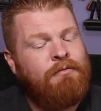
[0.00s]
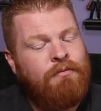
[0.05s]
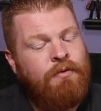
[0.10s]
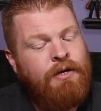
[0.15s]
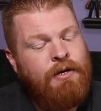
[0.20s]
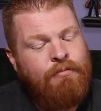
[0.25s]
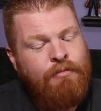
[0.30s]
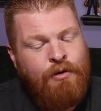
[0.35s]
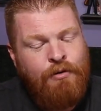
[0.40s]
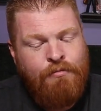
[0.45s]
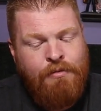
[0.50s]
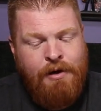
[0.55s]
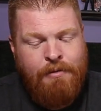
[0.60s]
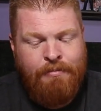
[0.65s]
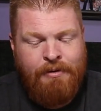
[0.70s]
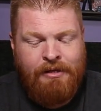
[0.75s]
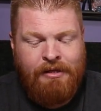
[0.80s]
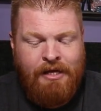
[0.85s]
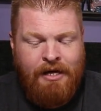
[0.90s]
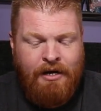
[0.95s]
WEMO might
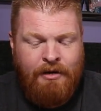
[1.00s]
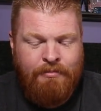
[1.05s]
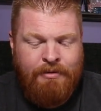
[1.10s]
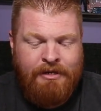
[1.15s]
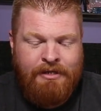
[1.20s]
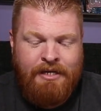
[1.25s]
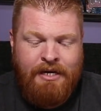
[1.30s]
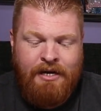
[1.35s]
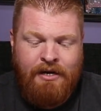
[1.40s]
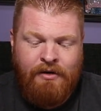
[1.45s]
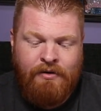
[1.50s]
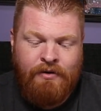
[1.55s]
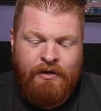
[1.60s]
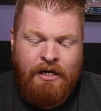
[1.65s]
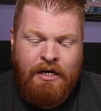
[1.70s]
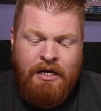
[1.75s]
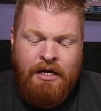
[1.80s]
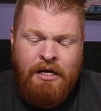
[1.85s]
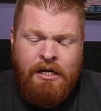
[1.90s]
be letting me down.